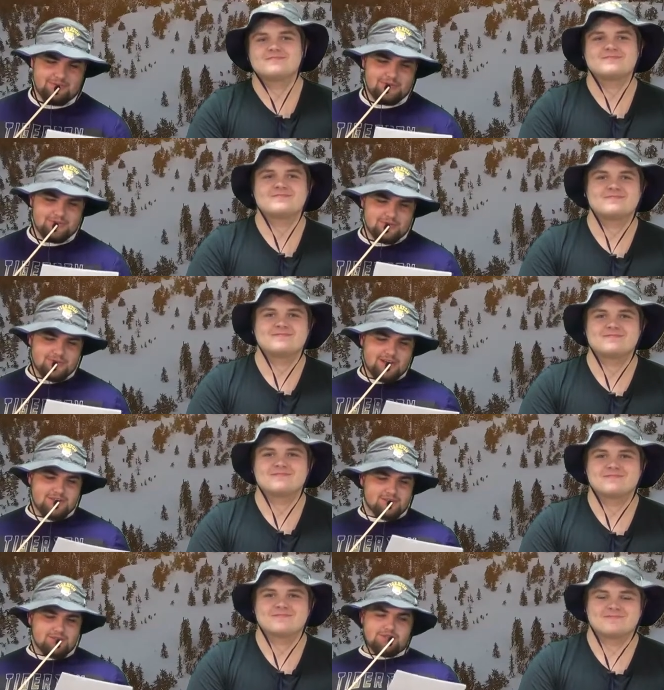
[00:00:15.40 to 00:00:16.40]
Speaker 1: Middle School High
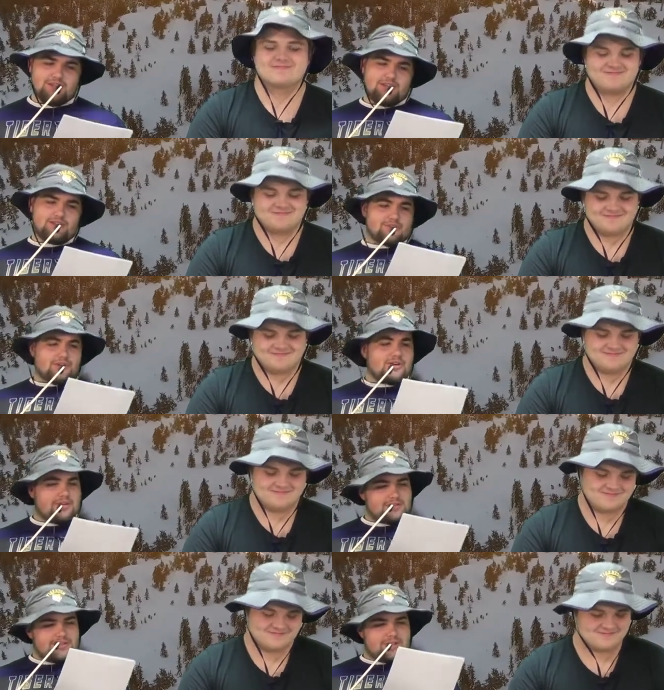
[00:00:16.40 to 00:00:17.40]
School Daily
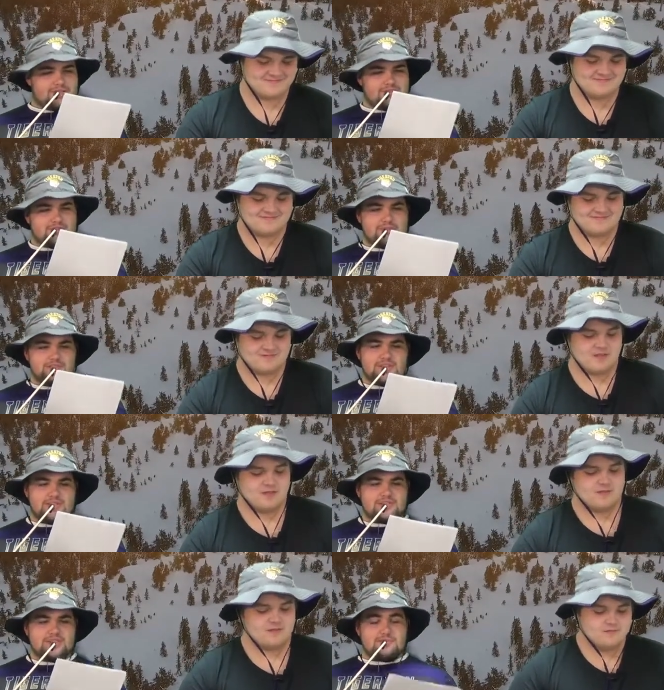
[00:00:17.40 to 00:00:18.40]
Growl. Today is Tuesday,
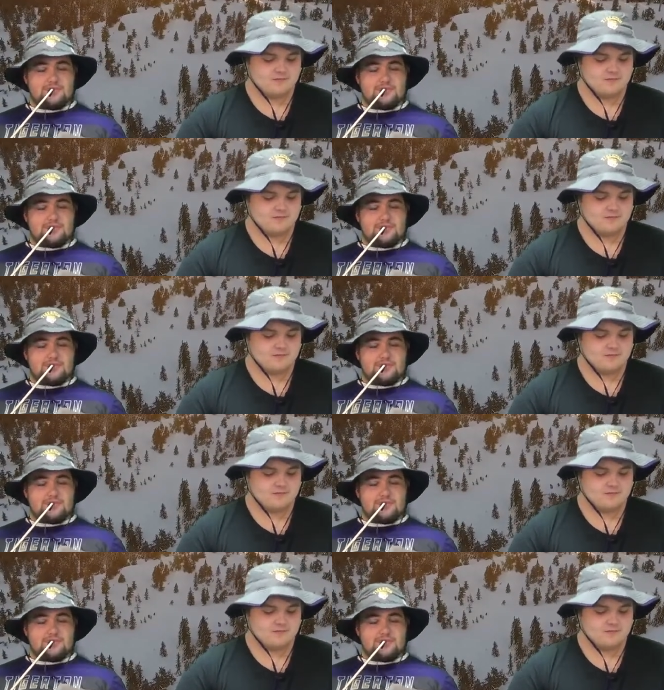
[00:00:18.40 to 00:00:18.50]
December